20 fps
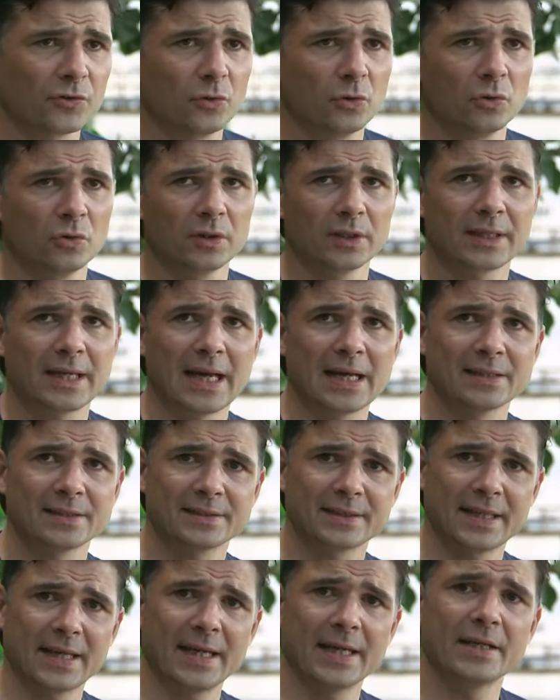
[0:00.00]
called a
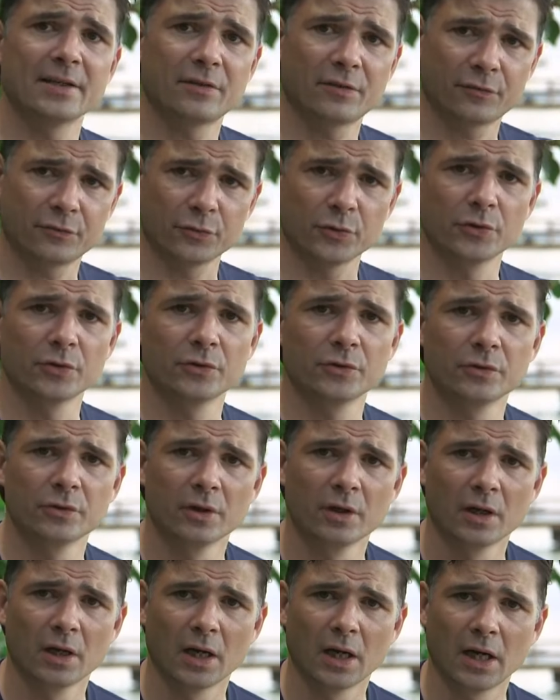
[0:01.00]
cascade through
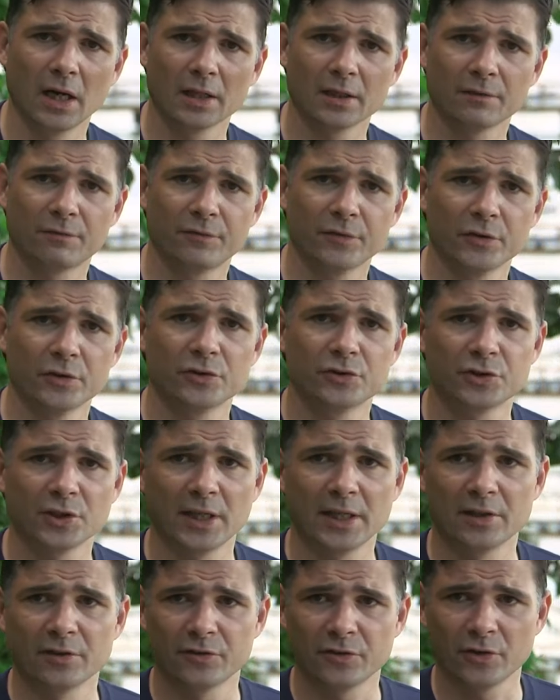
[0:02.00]
the food chain.